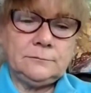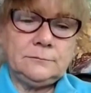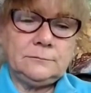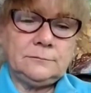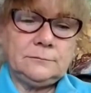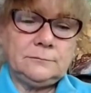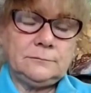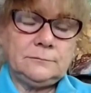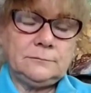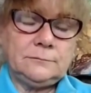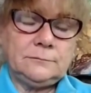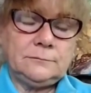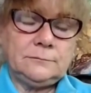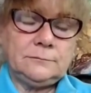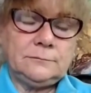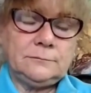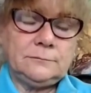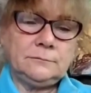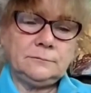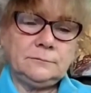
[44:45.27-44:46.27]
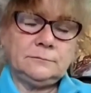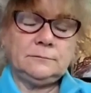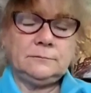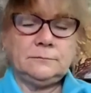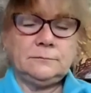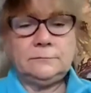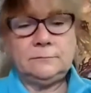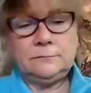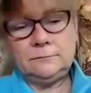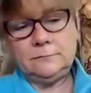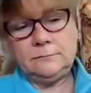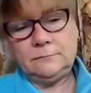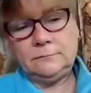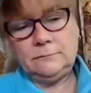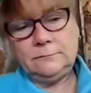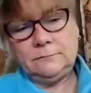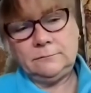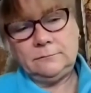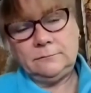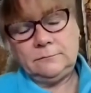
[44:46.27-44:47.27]

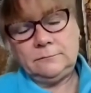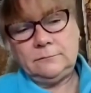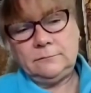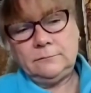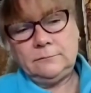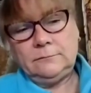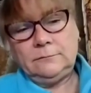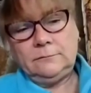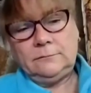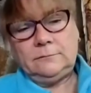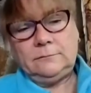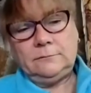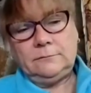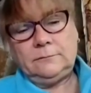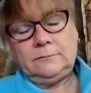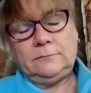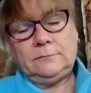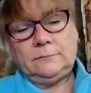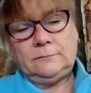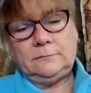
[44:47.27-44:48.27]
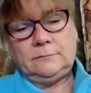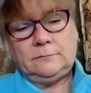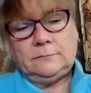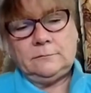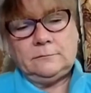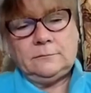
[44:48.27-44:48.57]
[no speech]